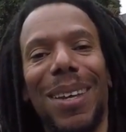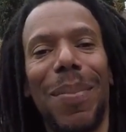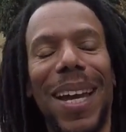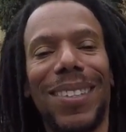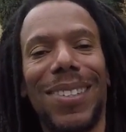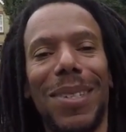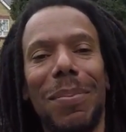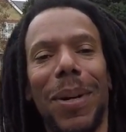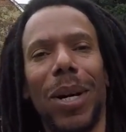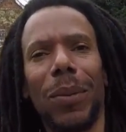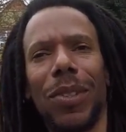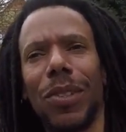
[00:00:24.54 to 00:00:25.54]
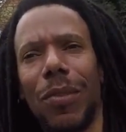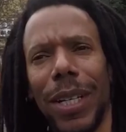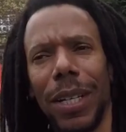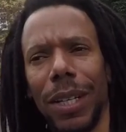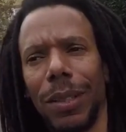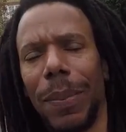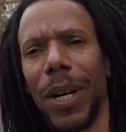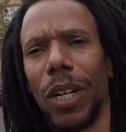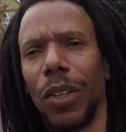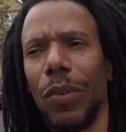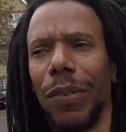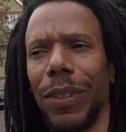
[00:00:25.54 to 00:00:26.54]
Battersea Park, which is a really nice park
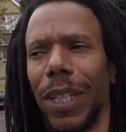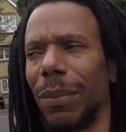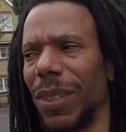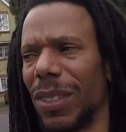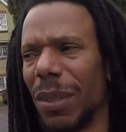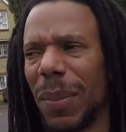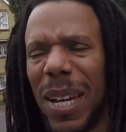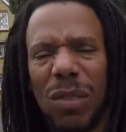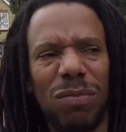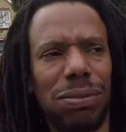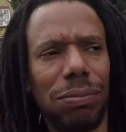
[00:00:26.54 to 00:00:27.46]
on the River Thames. It's about